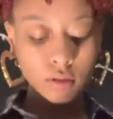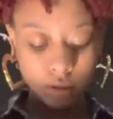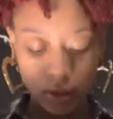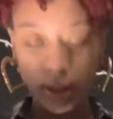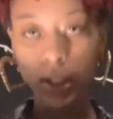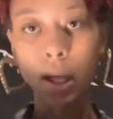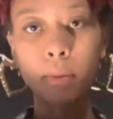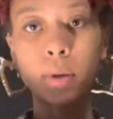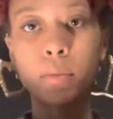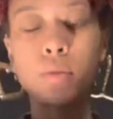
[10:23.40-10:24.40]
see a lot
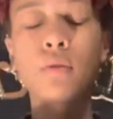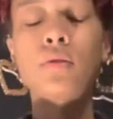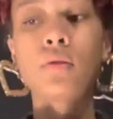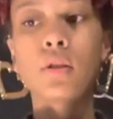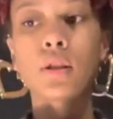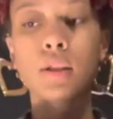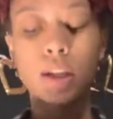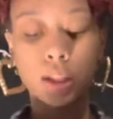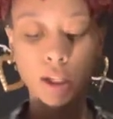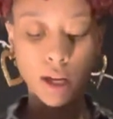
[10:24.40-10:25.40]
of people do this
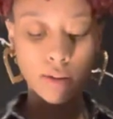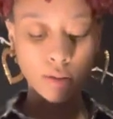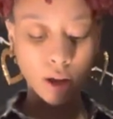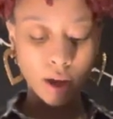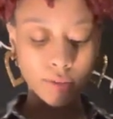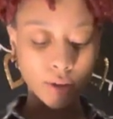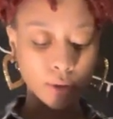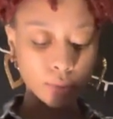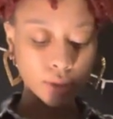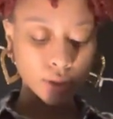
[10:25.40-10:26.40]
lately i i thought
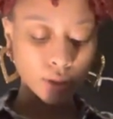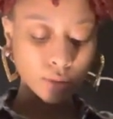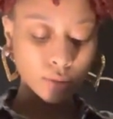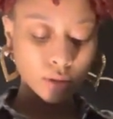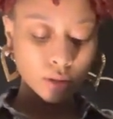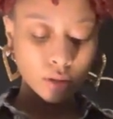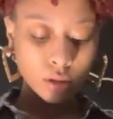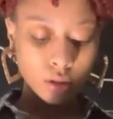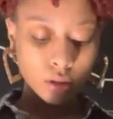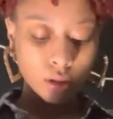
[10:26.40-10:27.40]
it was cute
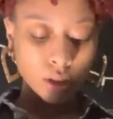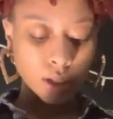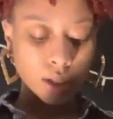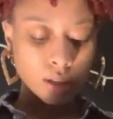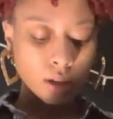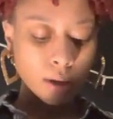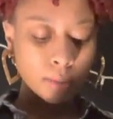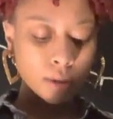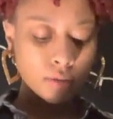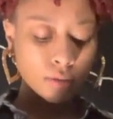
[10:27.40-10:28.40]
and i've
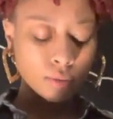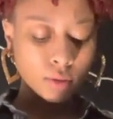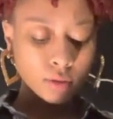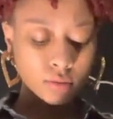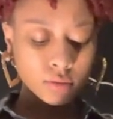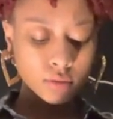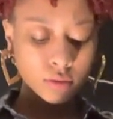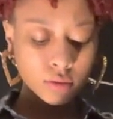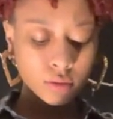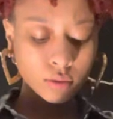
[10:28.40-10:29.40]
been doing
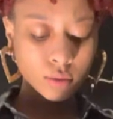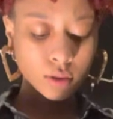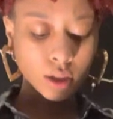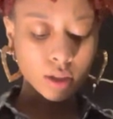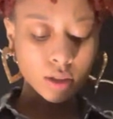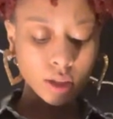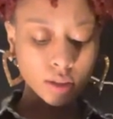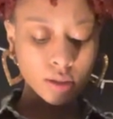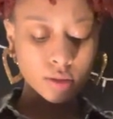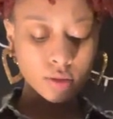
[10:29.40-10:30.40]
doing things like
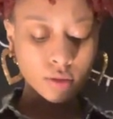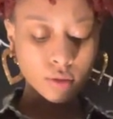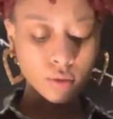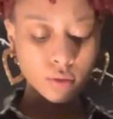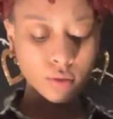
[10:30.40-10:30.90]
this too